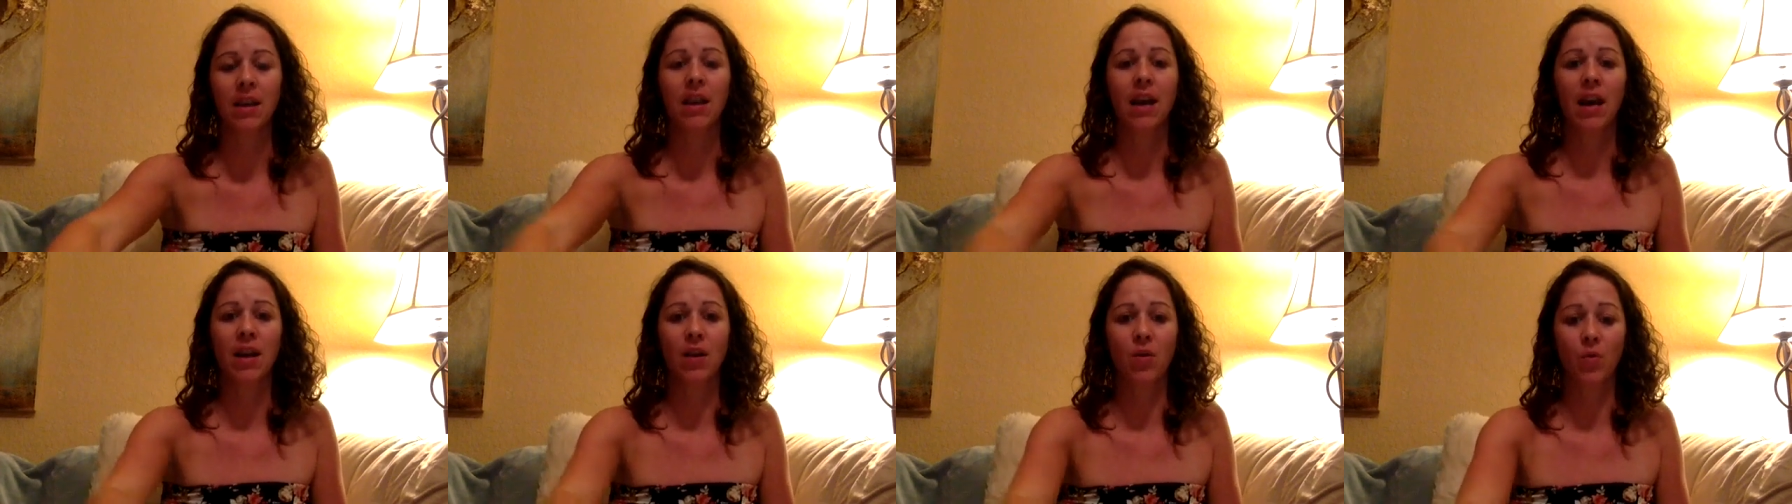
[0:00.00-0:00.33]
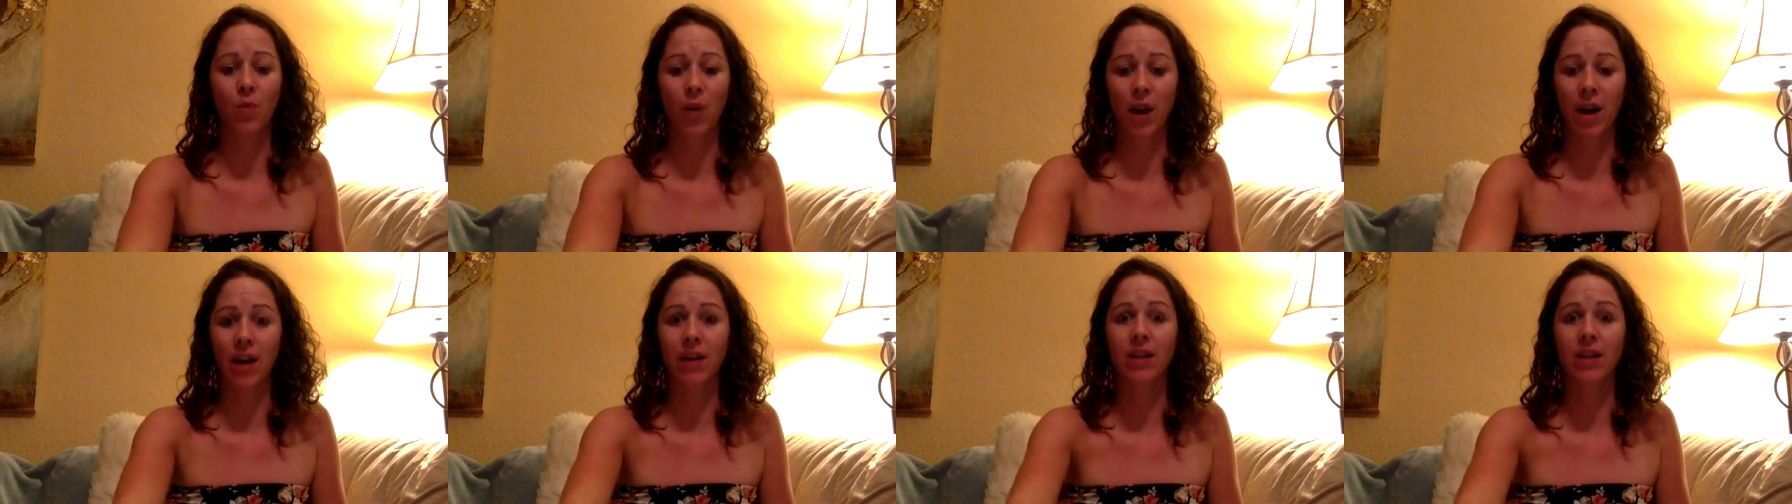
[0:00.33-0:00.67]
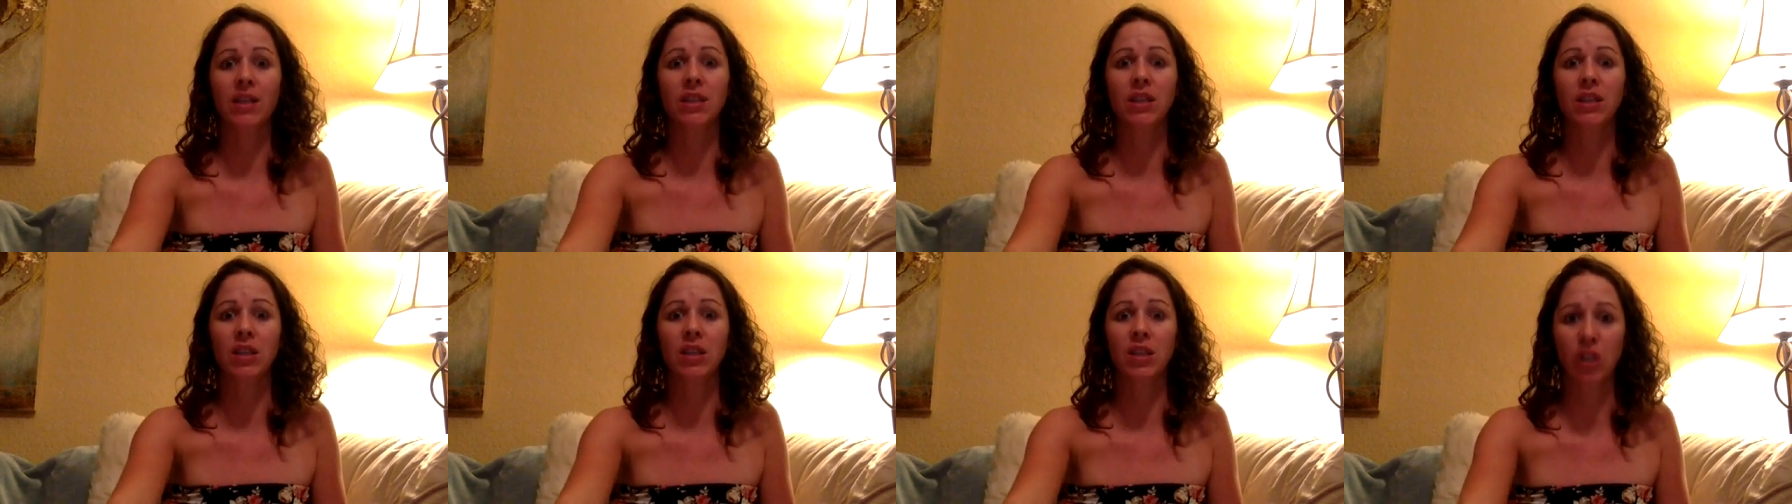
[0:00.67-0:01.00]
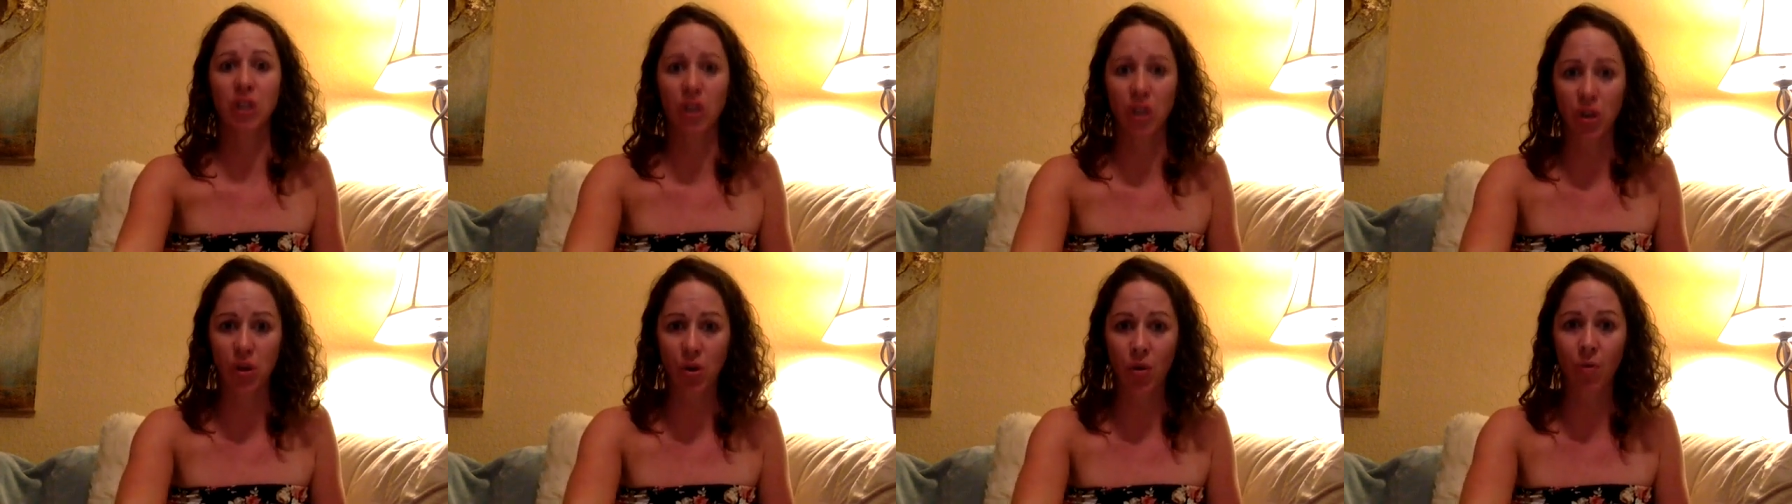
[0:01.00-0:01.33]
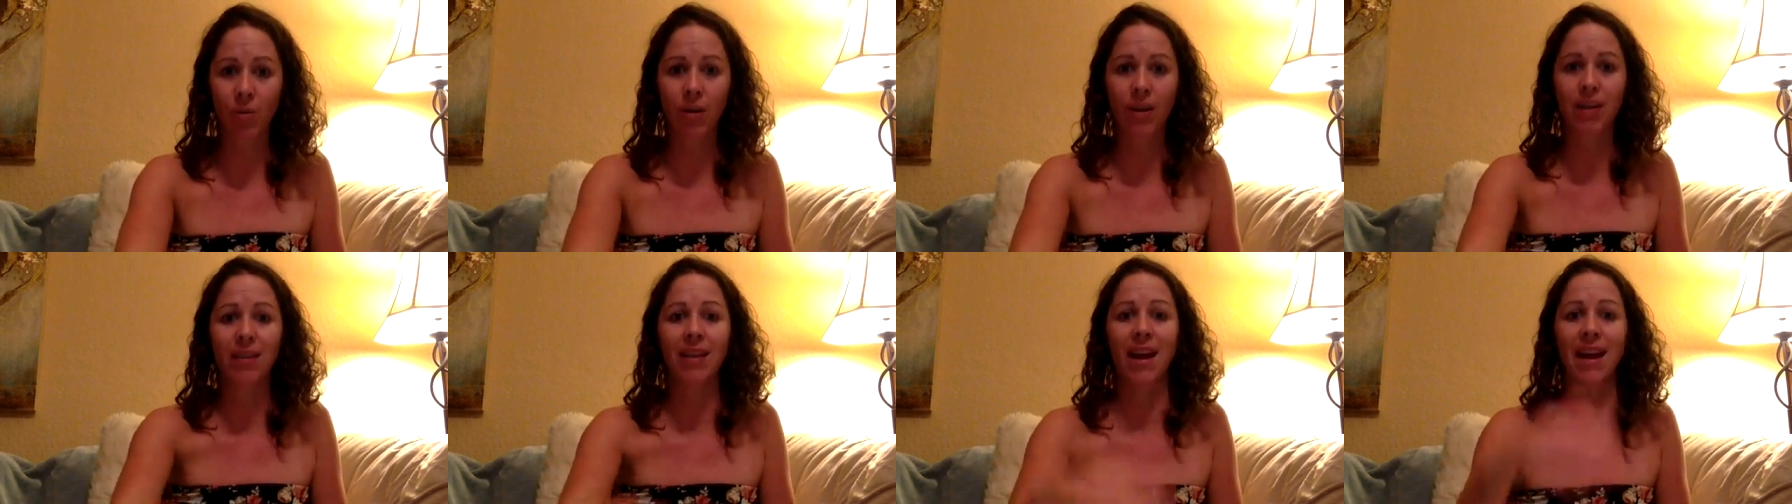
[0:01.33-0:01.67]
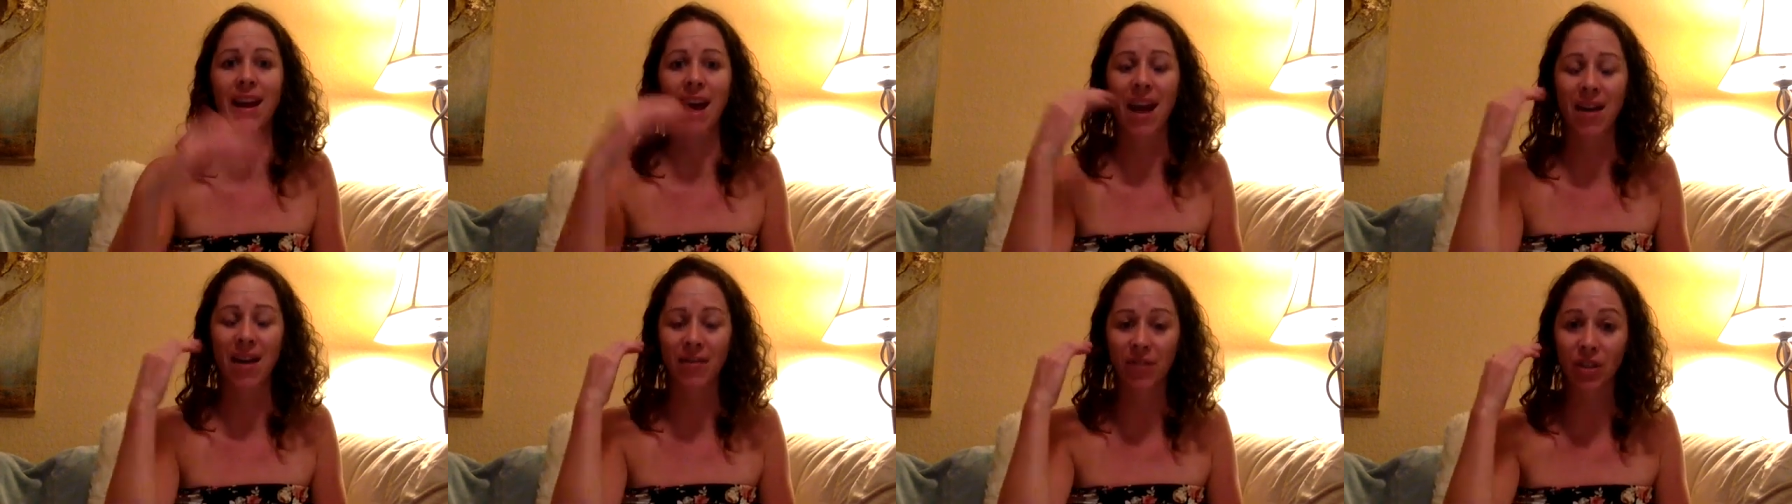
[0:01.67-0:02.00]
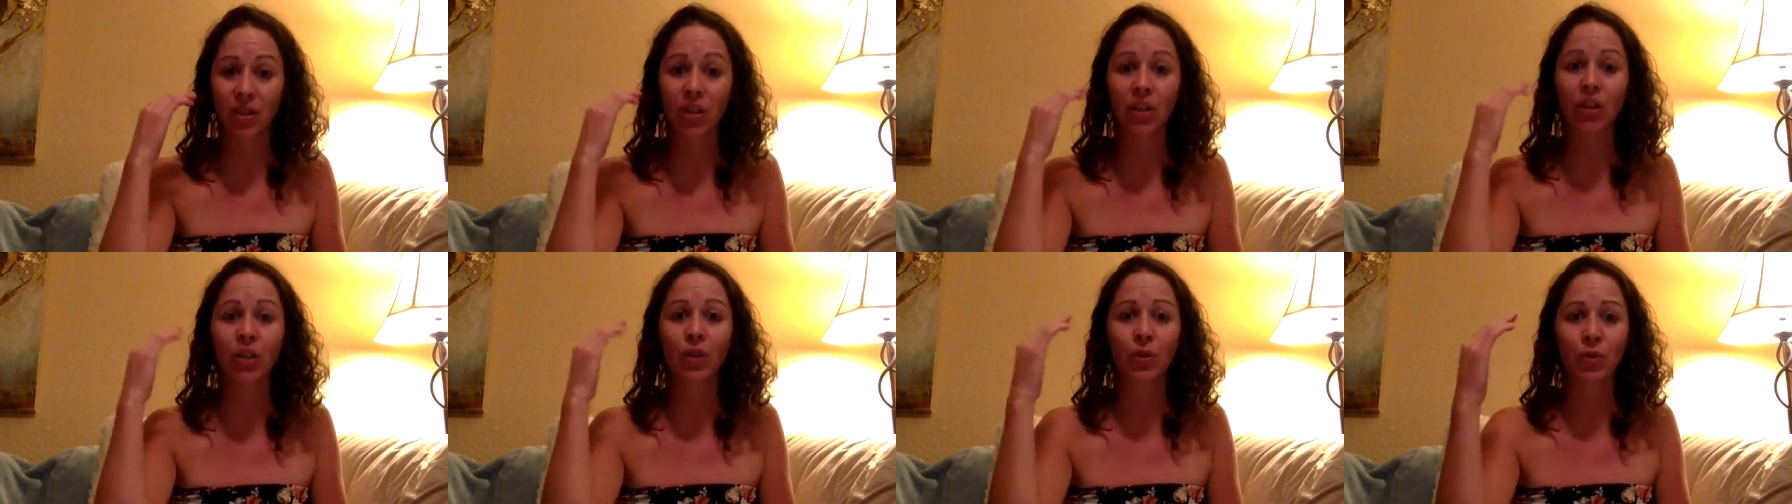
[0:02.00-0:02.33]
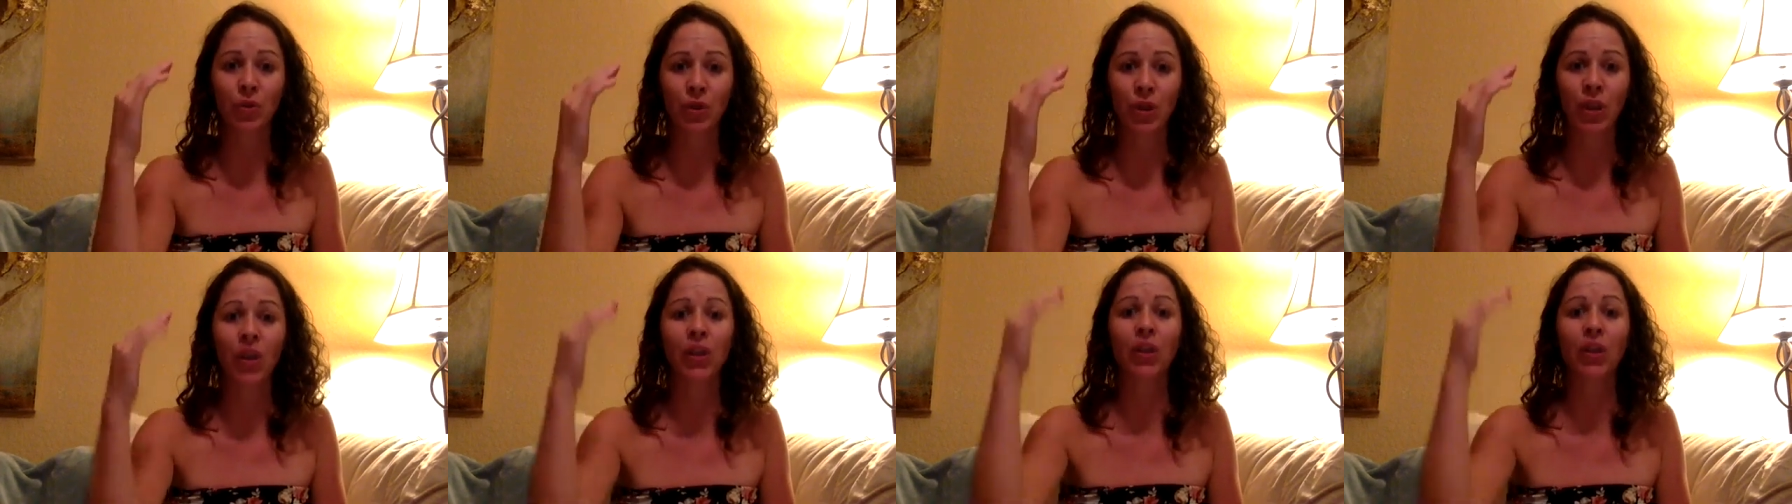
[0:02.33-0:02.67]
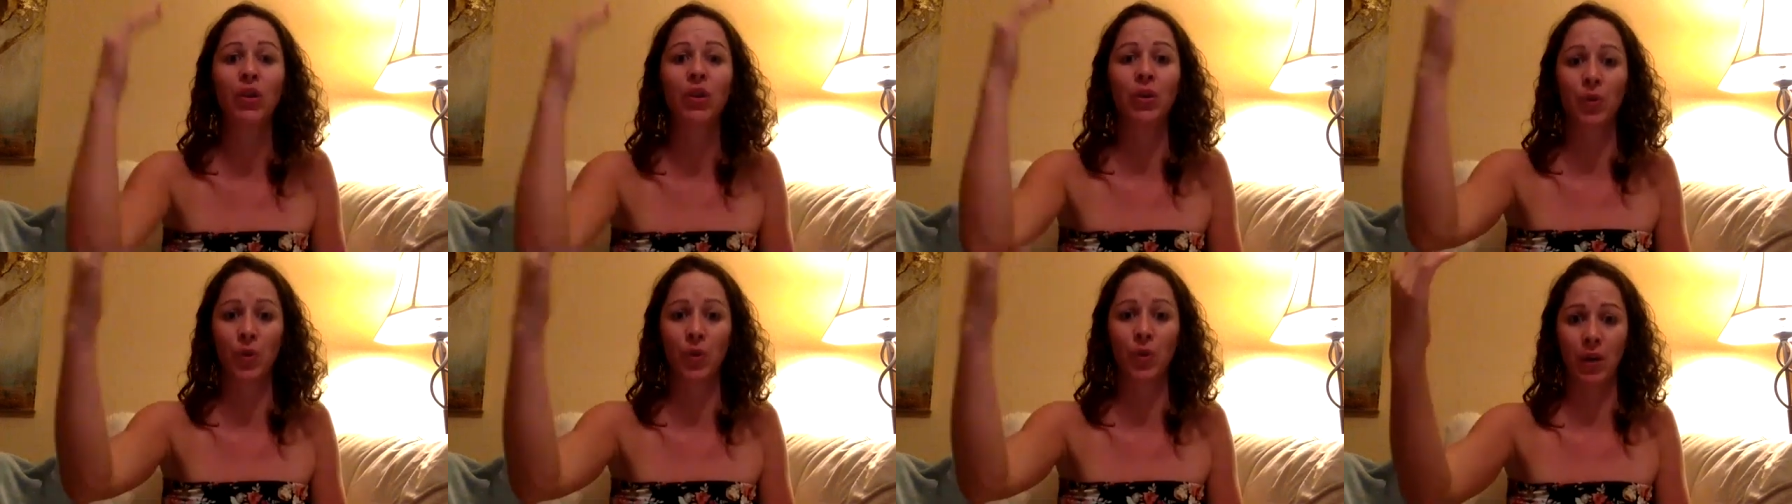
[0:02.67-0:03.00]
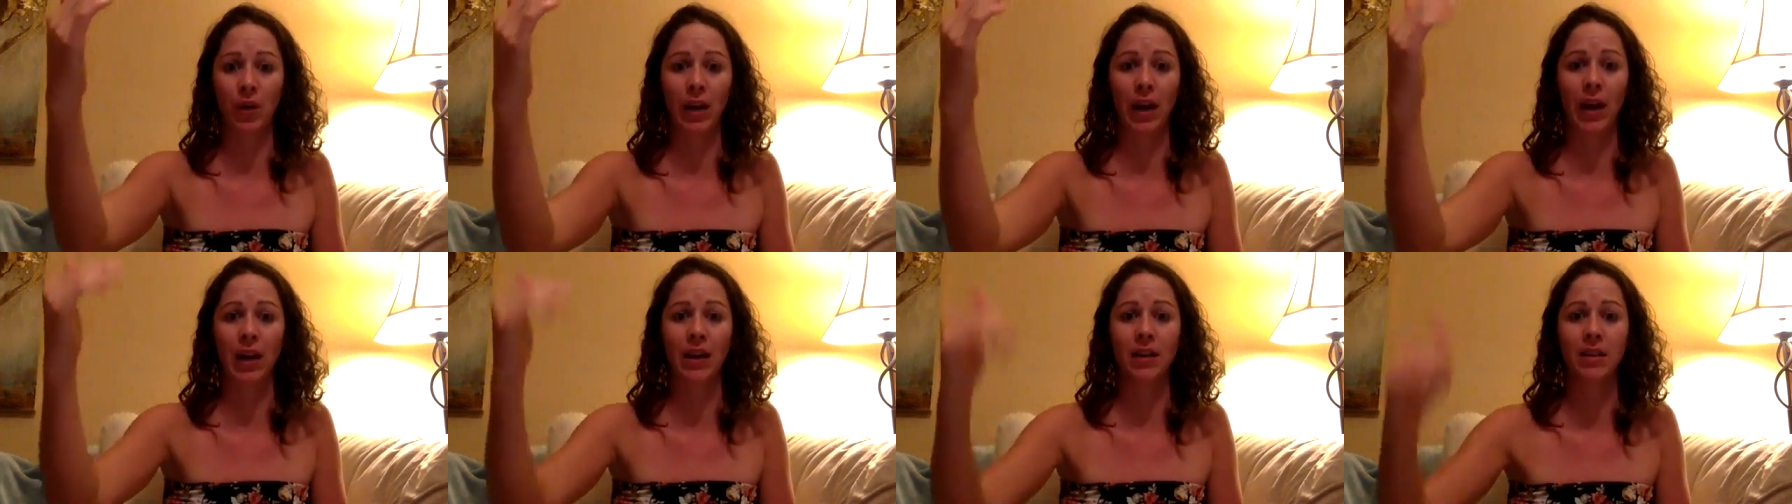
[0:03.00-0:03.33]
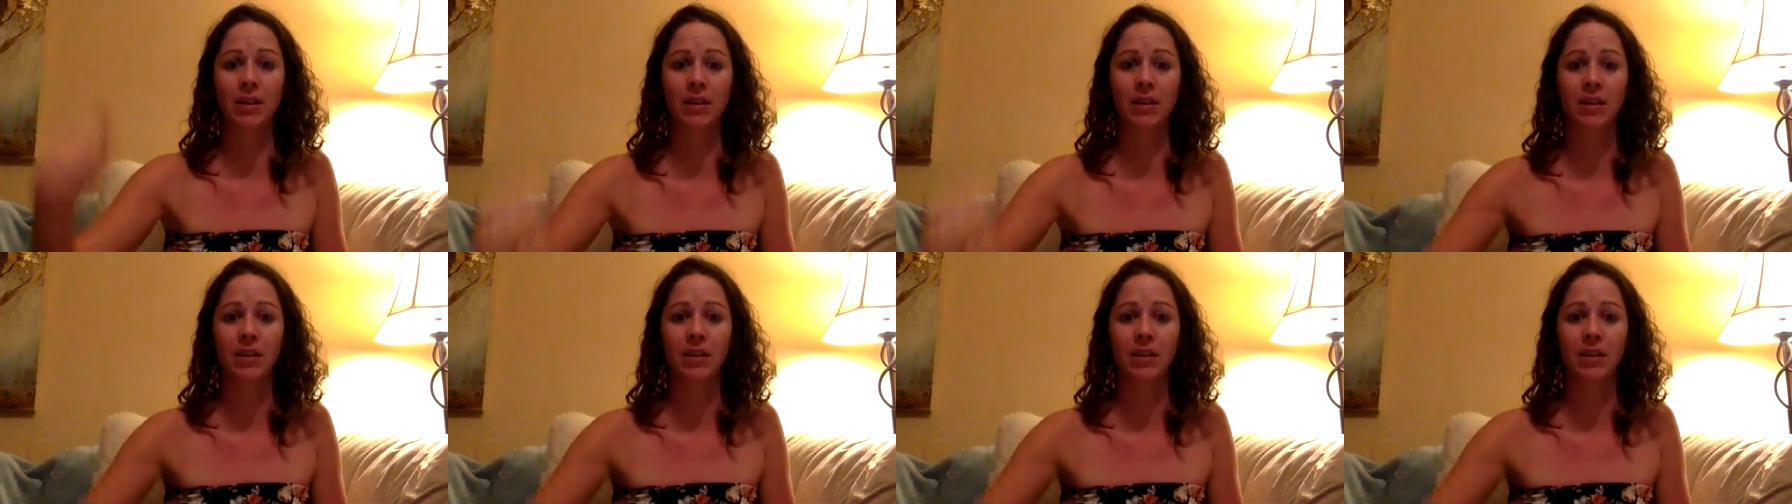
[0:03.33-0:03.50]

And awareness is the knowing that everything you think, you create.